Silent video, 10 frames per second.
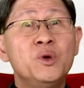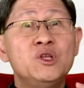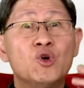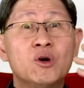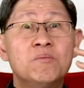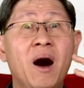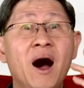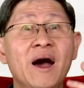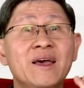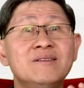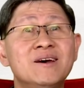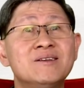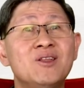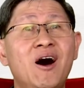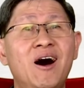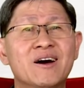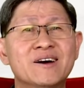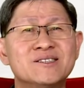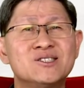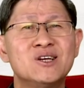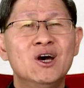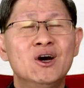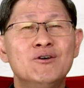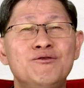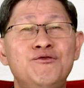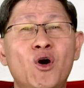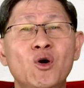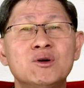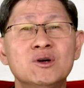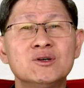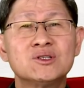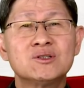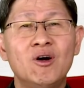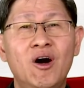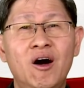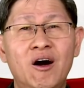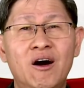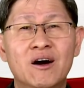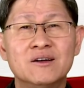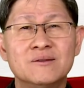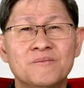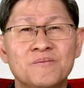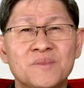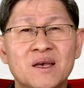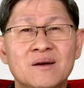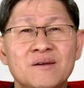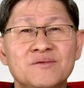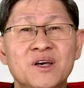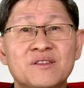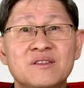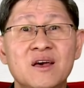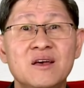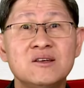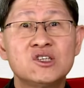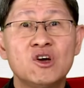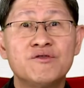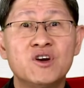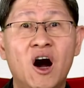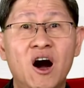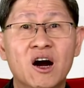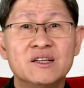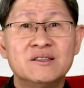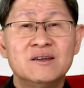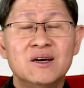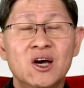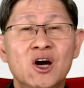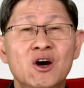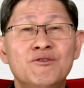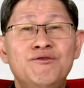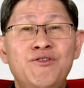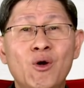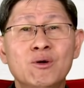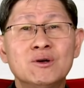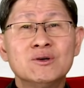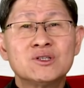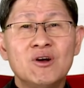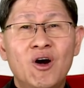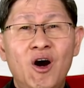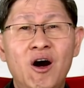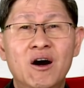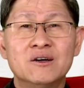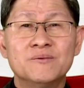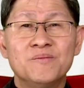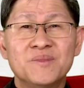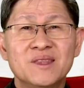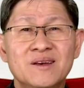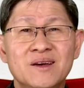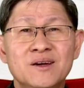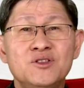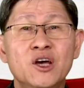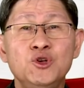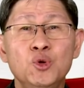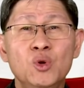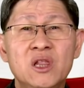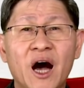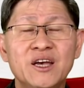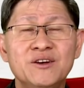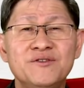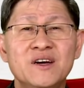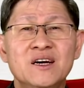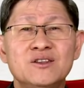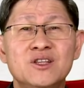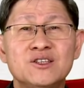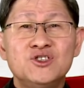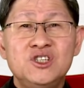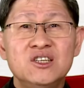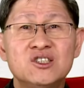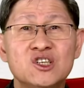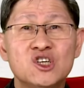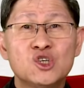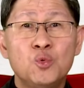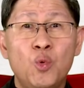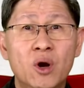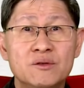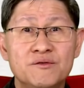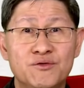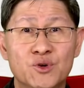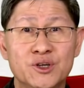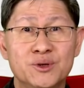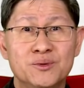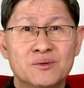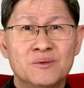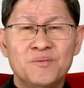with your mind and heart focused on the things of God, focused on the new life that Jesus has won for you.